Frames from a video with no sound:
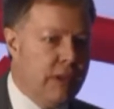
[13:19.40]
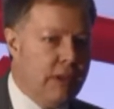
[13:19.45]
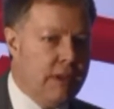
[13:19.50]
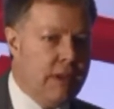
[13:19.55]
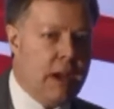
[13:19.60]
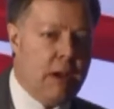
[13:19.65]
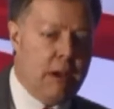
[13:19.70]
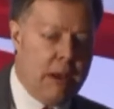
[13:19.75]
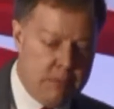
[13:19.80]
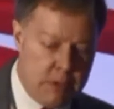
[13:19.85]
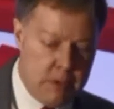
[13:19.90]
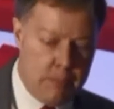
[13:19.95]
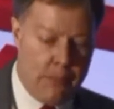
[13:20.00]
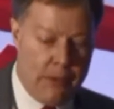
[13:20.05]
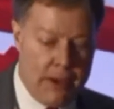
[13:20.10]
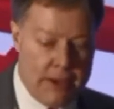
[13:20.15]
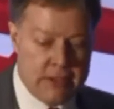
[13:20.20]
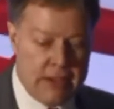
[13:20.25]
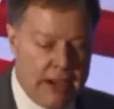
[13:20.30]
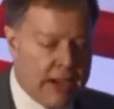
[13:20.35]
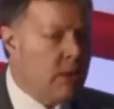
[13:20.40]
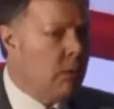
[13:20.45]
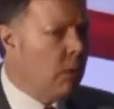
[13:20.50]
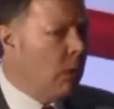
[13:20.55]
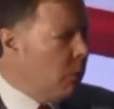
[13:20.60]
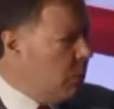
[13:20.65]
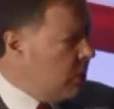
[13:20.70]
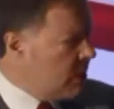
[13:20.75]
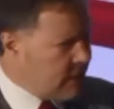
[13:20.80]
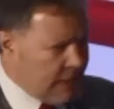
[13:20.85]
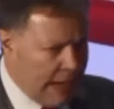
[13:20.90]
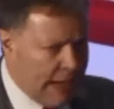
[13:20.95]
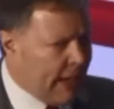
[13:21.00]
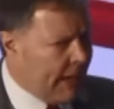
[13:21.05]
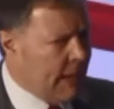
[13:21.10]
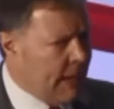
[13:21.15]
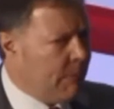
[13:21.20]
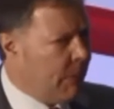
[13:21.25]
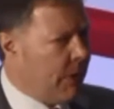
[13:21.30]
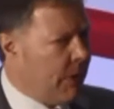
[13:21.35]
Now, I'm surprised anyone would tell
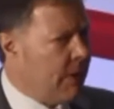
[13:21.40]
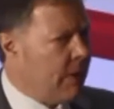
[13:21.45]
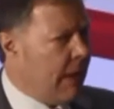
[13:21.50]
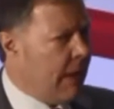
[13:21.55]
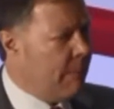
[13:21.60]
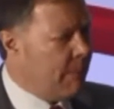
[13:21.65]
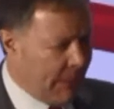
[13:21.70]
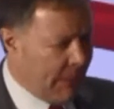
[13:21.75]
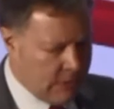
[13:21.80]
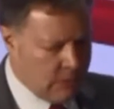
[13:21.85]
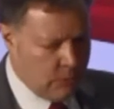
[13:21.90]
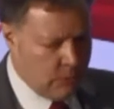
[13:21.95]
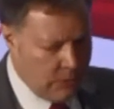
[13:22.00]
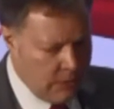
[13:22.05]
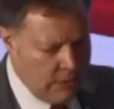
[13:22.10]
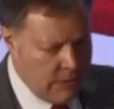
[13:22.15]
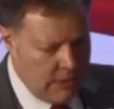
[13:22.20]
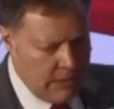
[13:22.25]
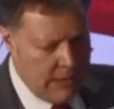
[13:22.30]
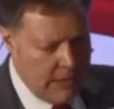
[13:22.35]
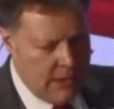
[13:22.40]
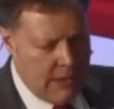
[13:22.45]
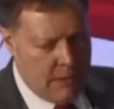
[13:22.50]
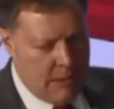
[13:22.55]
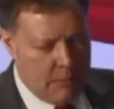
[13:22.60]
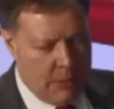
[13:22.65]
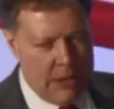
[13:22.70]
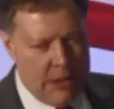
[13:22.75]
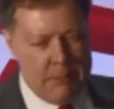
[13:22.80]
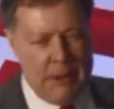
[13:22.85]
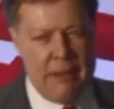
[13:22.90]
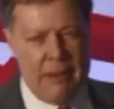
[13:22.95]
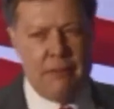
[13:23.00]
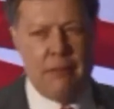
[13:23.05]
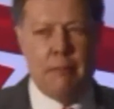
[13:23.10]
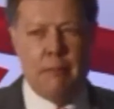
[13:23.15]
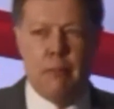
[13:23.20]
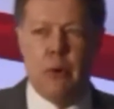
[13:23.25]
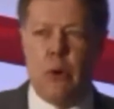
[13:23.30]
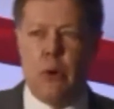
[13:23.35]
anybody their password, but I'm
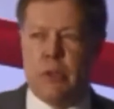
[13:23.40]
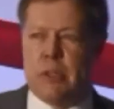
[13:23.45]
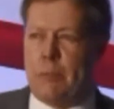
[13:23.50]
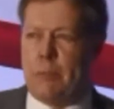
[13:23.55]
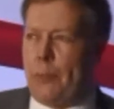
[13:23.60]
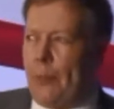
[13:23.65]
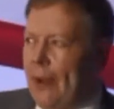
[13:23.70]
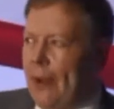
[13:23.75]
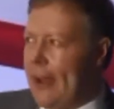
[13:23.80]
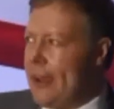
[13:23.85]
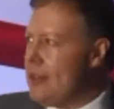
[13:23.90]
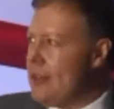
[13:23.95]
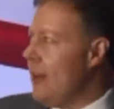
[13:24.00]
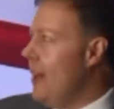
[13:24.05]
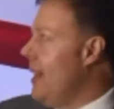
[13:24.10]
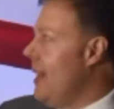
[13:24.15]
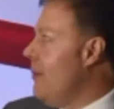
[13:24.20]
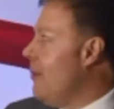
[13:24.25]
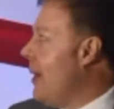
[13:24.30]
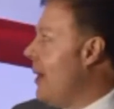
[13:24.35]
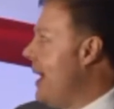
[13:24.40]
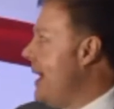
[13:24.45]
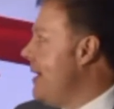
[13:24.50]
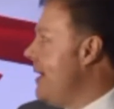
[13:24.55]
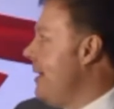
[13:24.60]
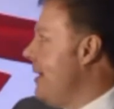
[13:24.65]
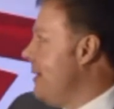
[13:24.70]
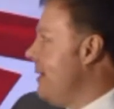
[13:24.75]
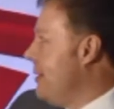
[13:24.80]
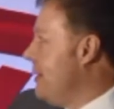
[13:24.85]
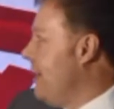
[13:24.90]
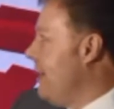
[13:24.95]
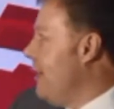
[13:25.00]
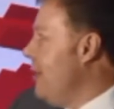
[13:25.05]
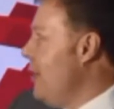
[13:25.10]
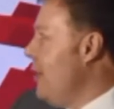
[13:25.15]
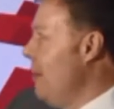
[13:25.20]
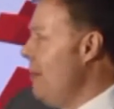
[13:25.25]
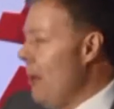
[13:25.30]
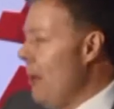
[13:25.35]
even more surprised when the
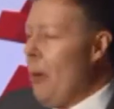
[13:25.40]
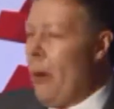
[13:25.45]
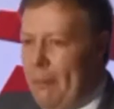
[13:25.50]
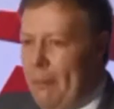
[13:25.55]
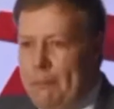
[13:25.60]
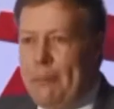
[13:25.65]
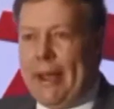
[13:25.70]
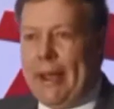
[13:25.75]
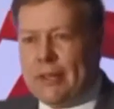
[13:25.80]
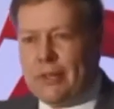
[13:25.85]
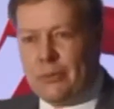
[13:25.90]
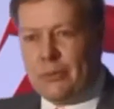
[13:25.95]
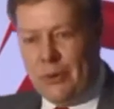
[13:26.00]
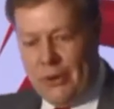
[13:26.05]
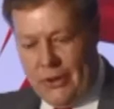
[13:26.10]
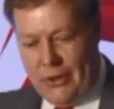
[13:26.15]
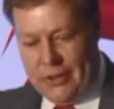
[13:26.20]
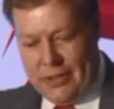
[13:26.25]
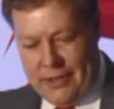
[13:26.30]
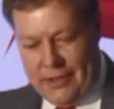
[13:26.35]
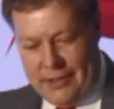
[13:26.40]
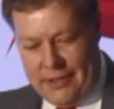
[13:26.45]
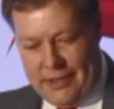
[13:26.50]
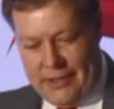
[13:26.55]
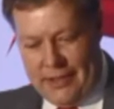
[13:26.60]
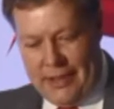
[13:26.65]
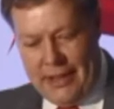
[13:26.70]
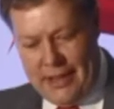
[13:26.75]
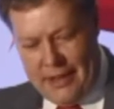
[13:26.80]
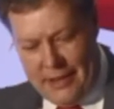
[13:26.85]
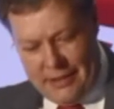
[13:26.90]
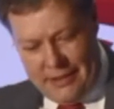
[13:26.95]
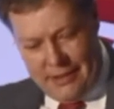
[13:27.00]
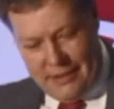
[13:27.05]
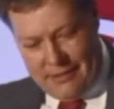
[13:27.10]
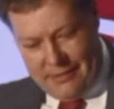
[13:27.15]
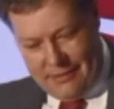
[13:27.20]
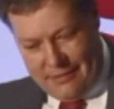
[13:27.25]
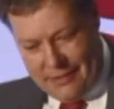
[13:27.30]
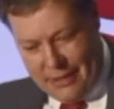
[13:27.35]
number one password in
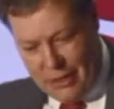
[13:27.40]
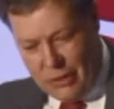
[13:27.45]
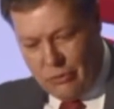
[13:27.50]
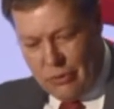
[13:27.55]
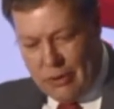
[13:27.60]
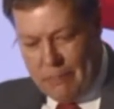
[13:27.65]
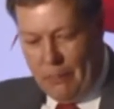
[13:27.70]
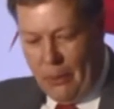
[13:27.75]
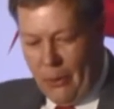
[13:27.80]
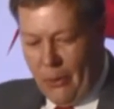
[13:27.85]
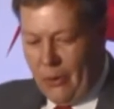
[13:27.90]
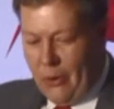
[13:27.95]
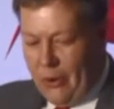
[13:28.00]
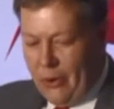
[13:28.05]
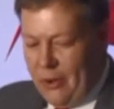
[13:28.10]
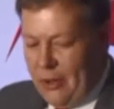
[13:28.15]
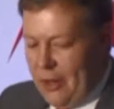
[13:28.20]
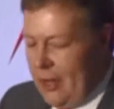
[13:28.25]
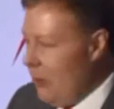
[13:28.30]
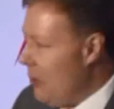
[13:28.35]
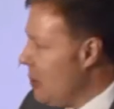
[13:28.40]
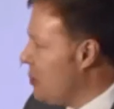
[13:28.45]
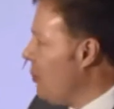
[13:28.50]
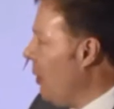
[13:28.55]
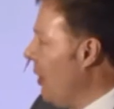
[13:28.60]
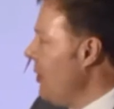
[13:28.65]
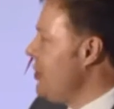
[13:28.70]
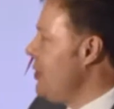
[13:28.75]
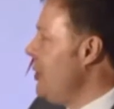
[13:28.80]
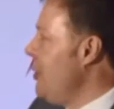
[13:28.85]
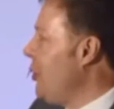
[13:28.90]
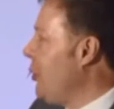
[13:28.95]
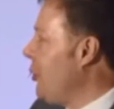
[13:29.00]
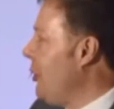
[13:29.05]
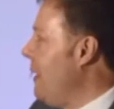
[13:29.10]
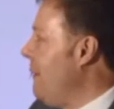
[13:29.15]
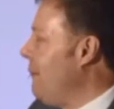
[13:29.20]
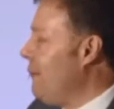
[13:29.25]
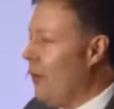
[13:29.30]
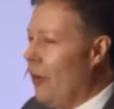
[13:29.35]
this report was
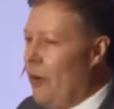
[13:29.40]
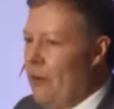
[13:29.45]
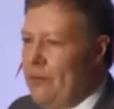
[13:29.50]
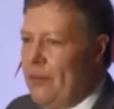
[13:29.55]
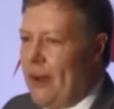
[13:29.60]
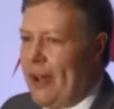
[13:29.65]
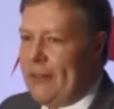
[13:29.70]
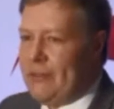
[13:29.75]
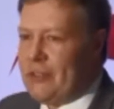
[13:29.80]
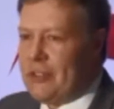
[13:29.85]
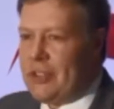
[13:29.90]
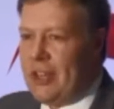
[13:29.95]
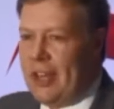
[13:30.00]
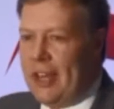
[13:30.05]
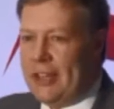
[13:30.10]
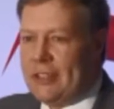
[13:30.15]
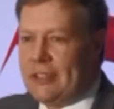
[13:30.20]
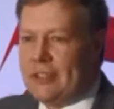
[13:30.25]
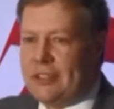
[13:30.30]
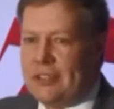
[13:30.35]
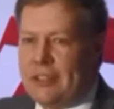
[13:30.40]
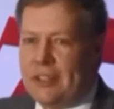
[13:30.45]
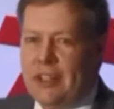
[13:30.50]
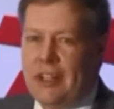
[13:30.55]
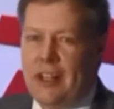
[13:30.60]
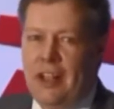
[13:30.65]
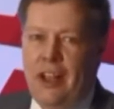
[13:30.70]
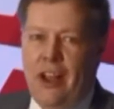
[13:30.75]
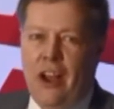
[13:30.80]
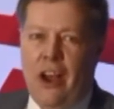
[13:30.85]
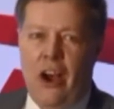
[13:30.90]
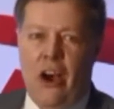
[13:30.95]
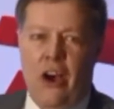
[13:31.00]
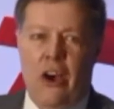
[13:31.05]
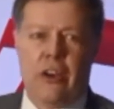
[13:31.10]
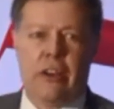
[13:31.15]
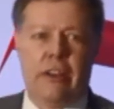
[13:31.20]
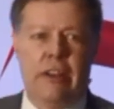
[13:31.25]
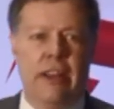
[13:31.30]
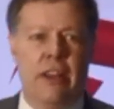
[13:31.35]
123456.
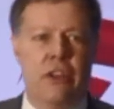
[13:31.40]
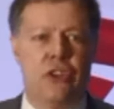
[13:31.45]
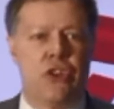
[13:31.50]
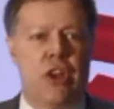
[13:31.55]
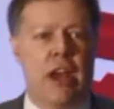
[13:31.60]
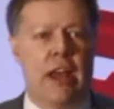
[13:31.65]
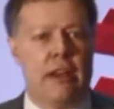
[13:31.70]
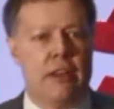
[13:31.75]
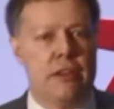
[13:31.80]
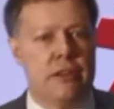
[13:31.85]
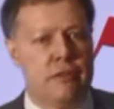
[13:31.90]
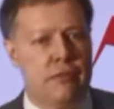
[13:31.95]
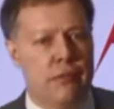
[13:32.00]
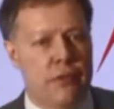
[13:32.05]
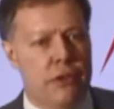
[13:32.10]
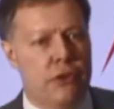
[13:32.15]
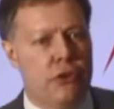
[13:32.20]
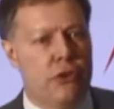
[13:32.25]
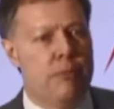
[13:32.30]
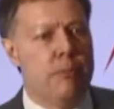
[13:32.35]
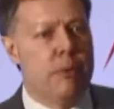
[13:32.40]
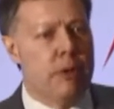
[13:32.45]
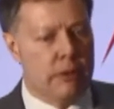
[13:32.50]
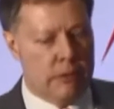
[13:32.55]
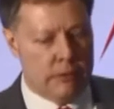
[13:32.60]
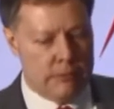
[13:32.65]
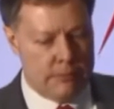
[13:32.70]
Hardly a challenge for the criminal.